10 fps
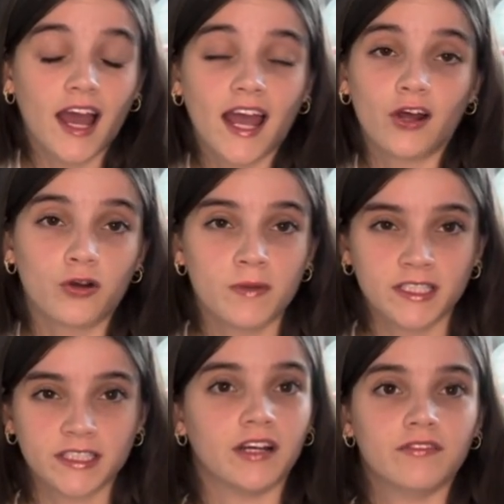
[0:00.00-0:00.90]
I have all
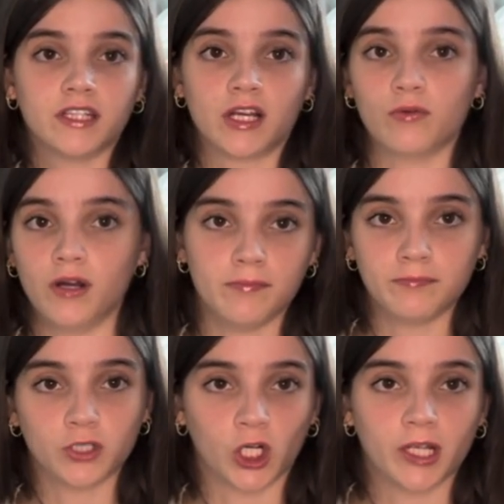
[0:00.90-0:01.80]
my stuff in like one
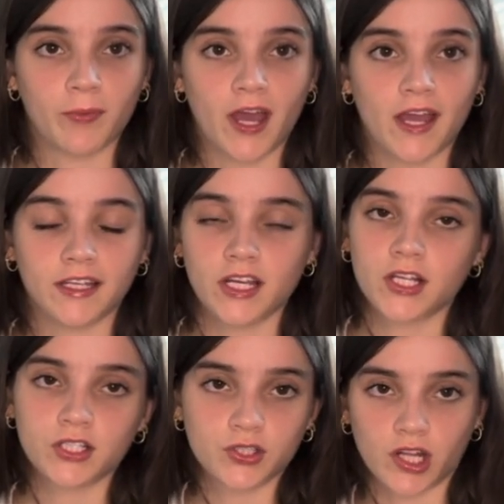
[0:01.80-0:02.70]
Target bag,
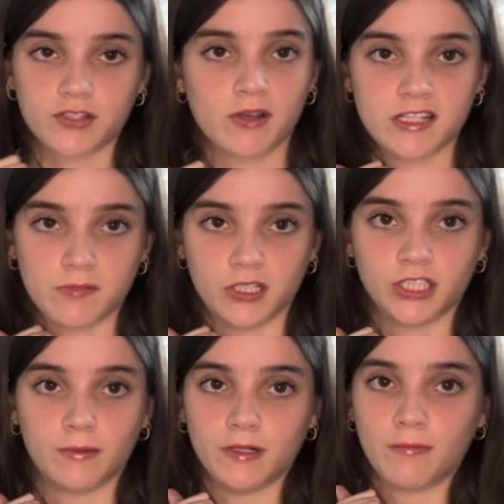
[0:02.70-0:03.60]
so that's why it's
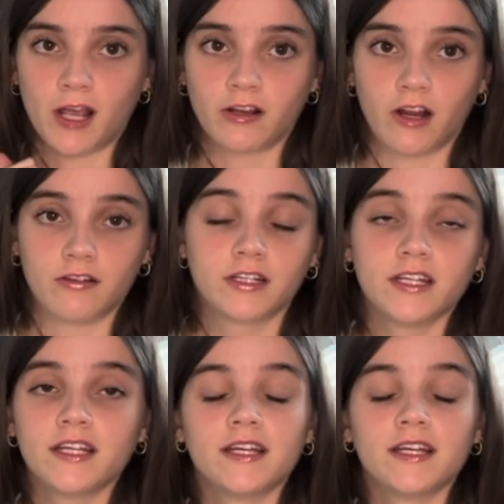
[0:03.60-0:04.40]
bunched up in the background.